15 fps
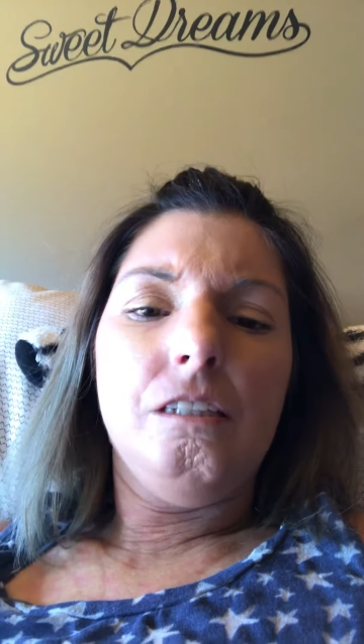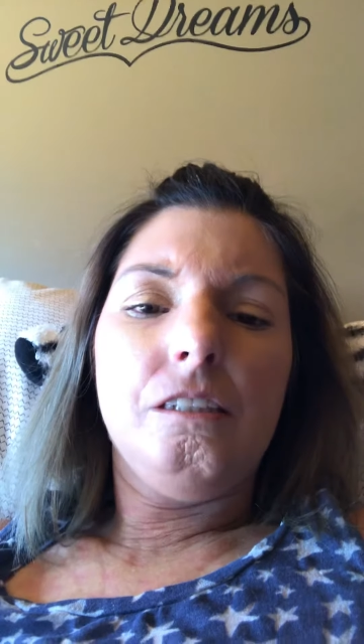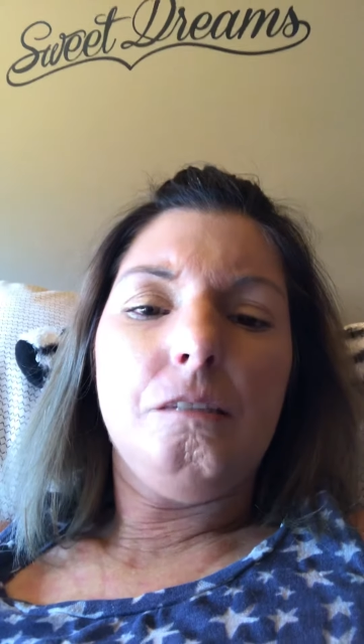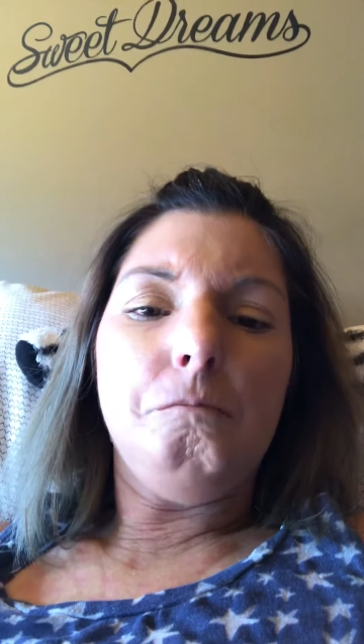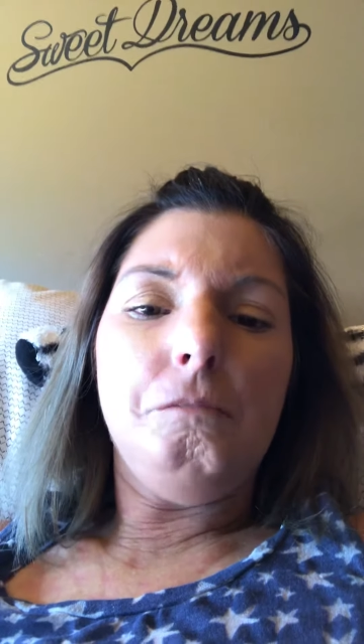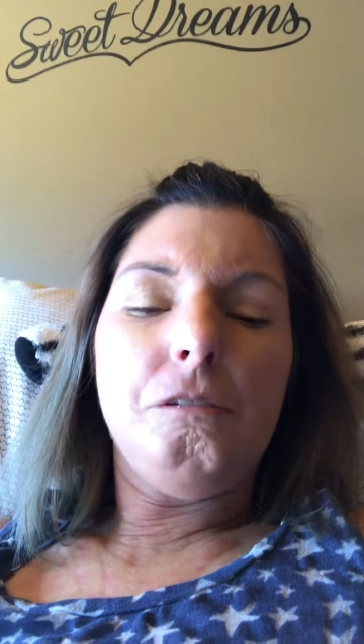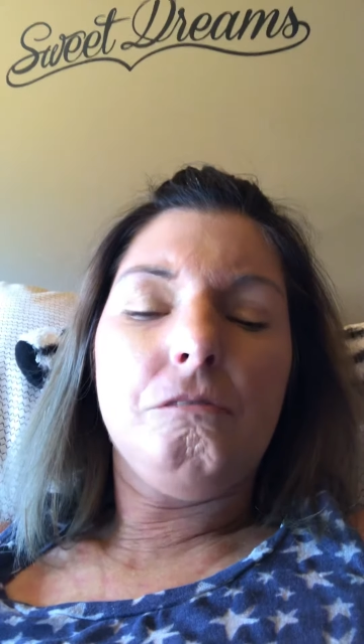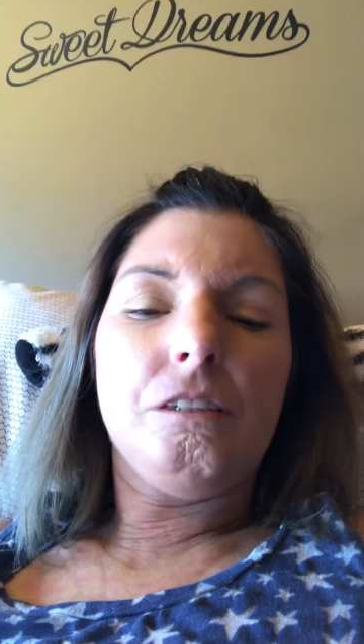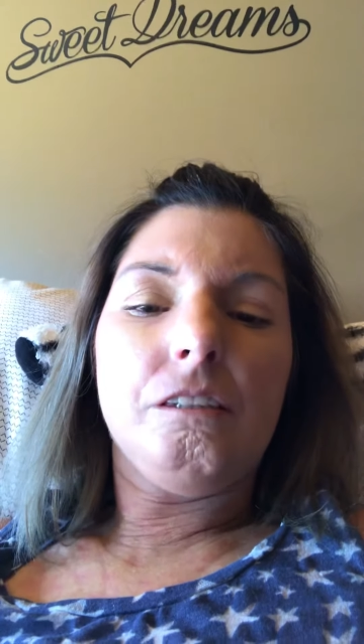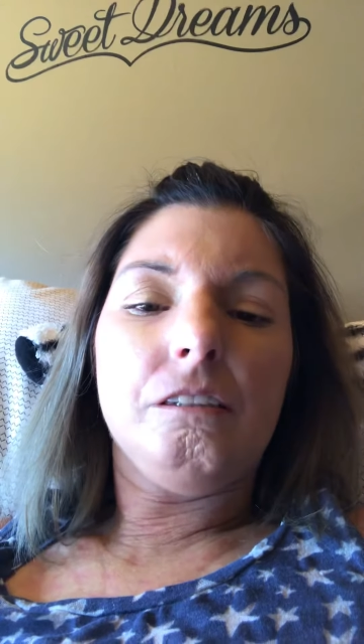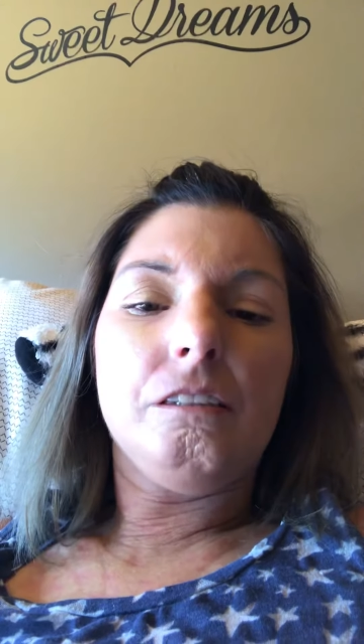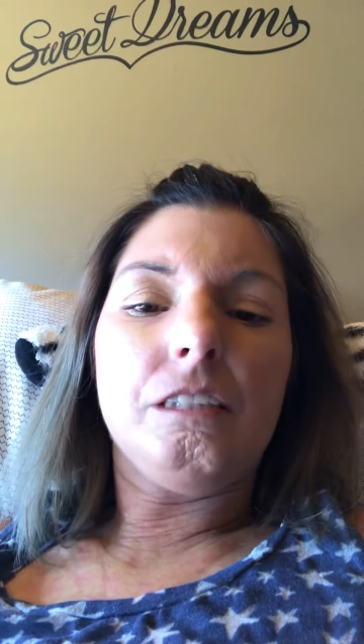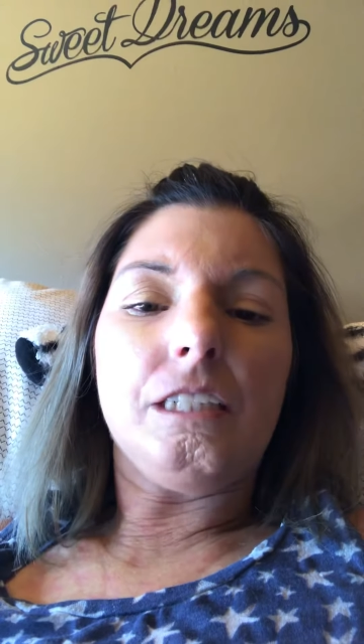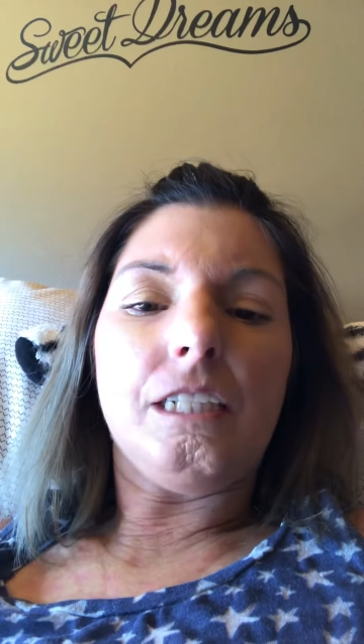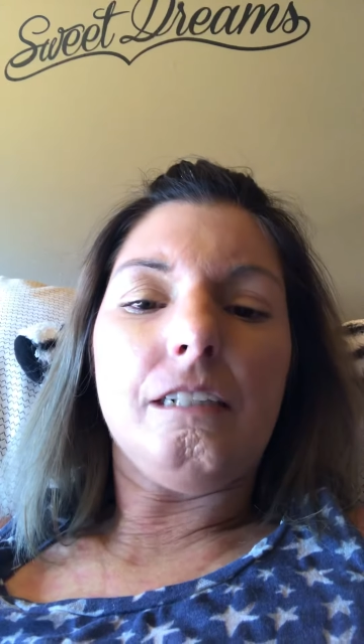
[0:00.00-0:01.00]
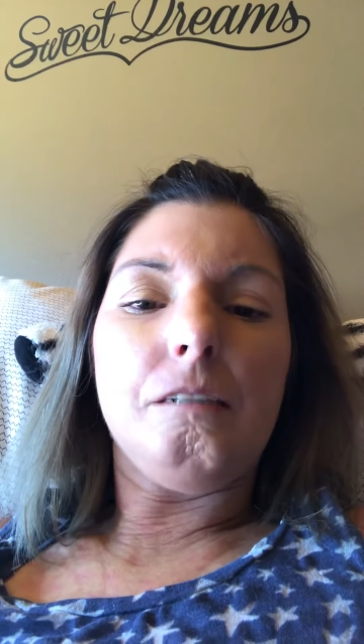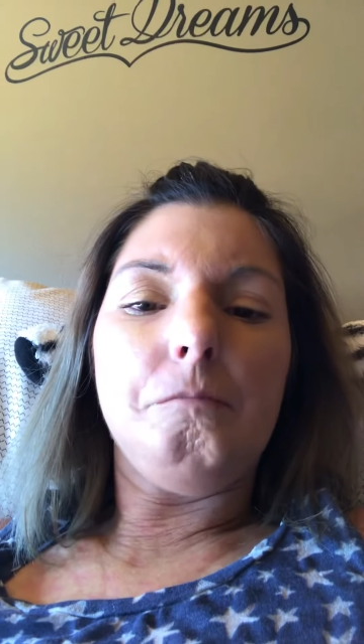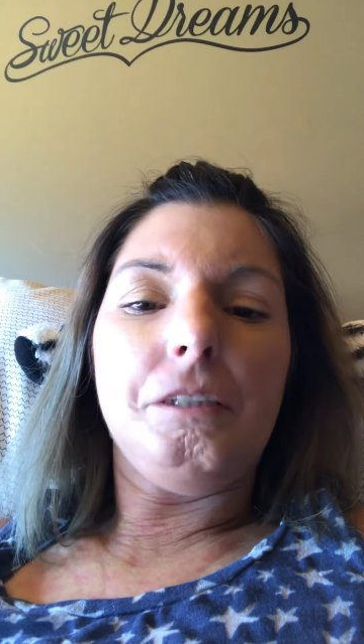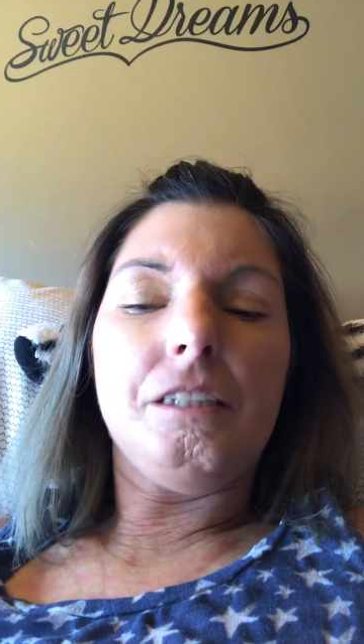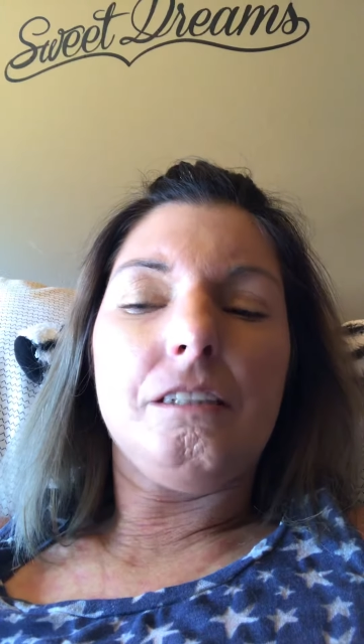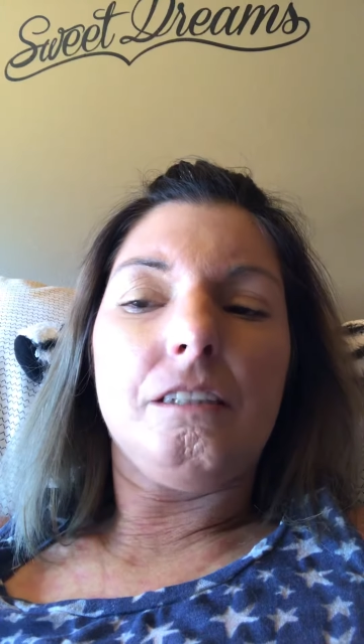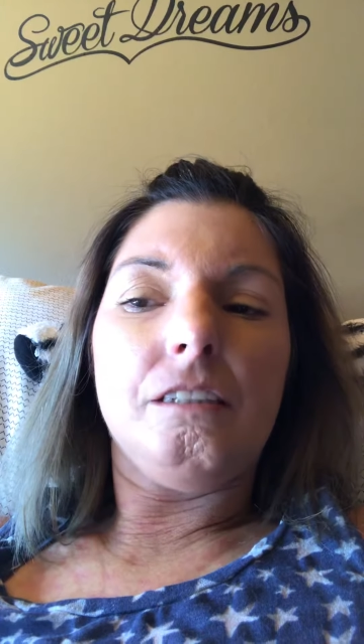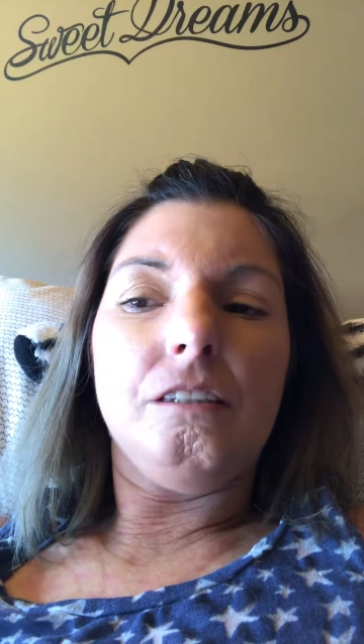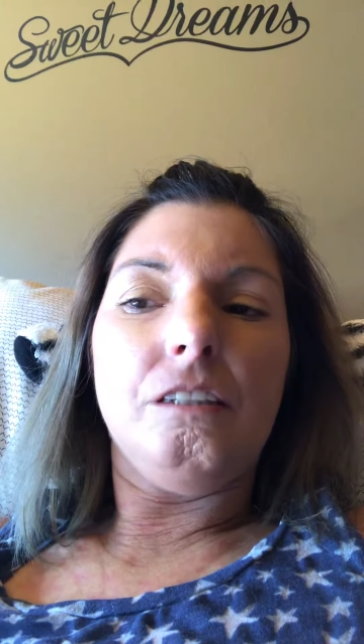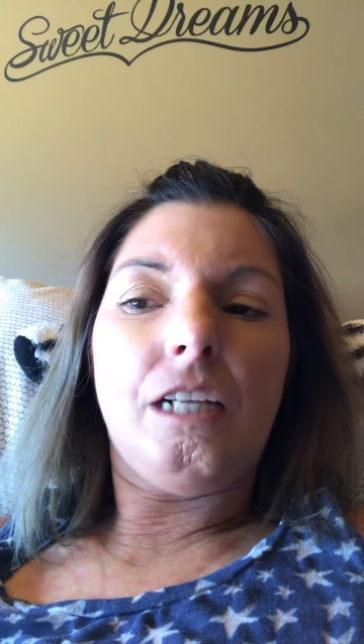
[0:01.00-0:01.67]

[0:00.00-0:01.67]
to me was a little scary because it